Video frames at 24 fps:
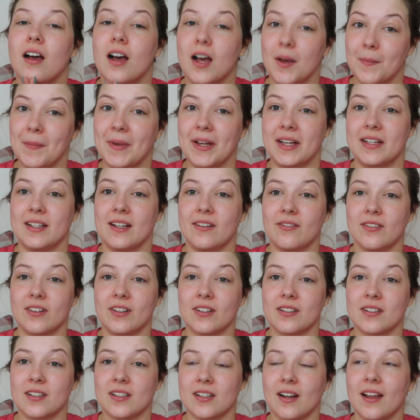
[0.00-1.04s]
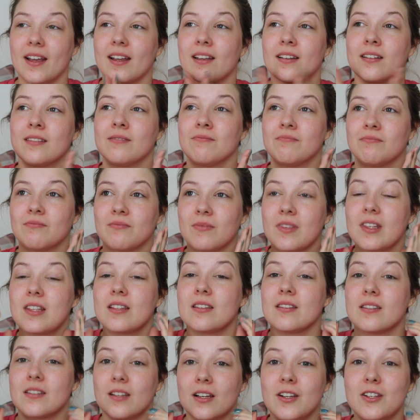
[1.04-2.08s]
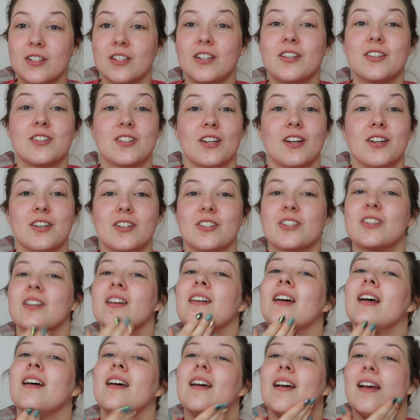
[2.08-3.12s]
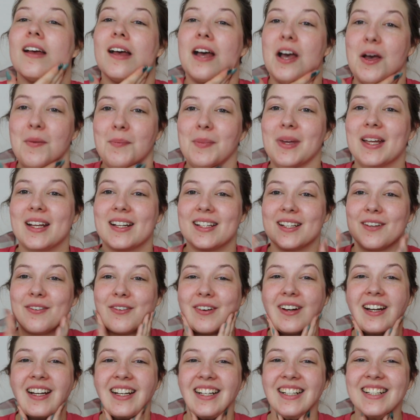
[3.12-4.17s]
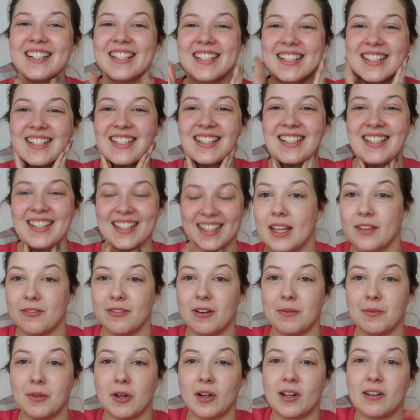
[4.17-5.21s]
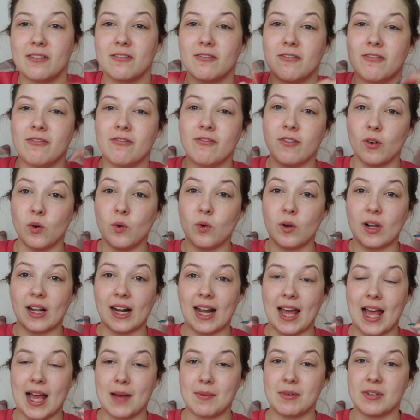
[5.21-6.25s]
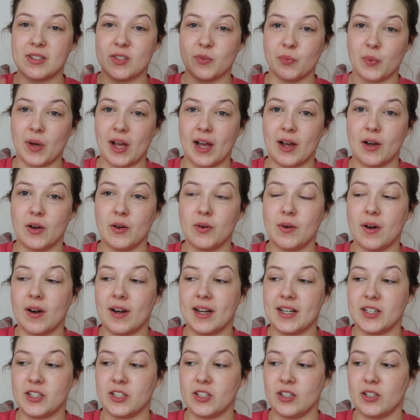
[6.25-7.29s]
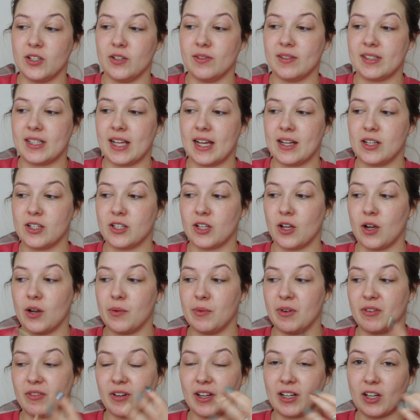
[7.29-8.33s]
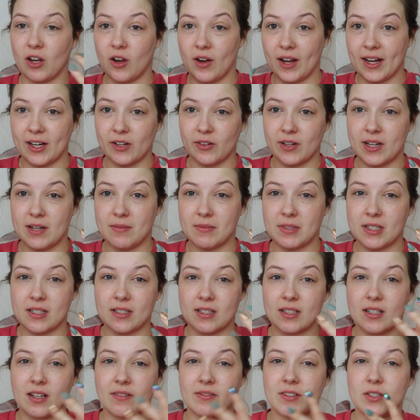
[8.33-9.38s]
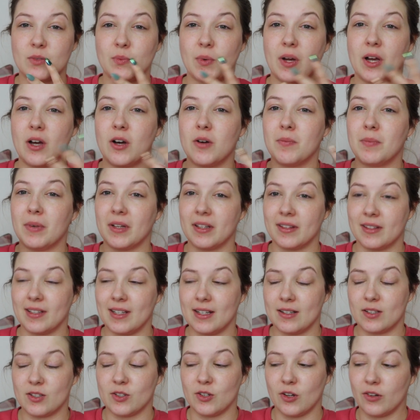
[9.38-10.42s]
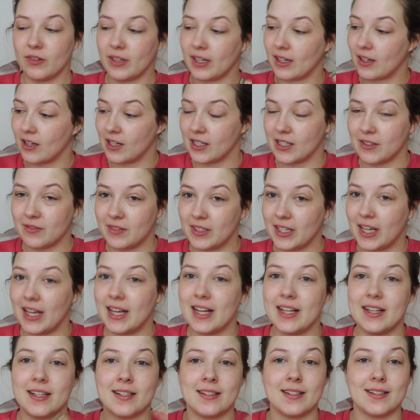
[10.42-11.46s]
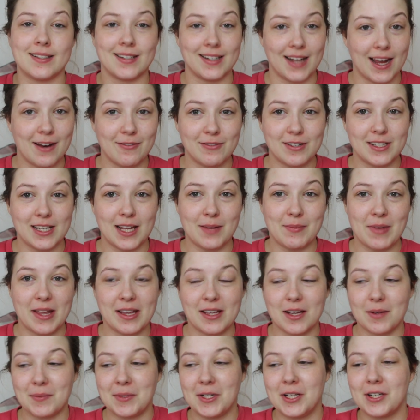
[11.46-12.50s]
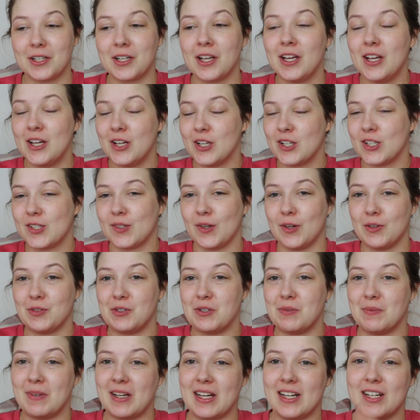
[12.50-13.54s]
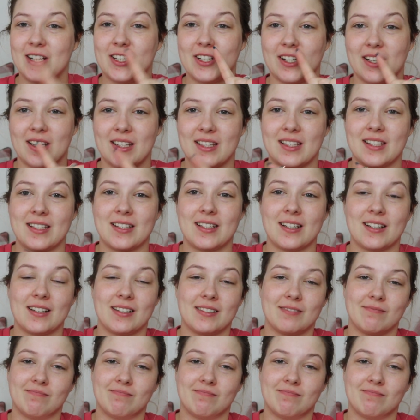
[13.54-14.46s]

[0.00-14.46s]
a big difference. Like, such, such, such a big difference. If I'm going full glam as well, I do tend to go in with like eye creams and stuff as well, but it's not that kind of day. This is an everyday makeup look, so I'll normally just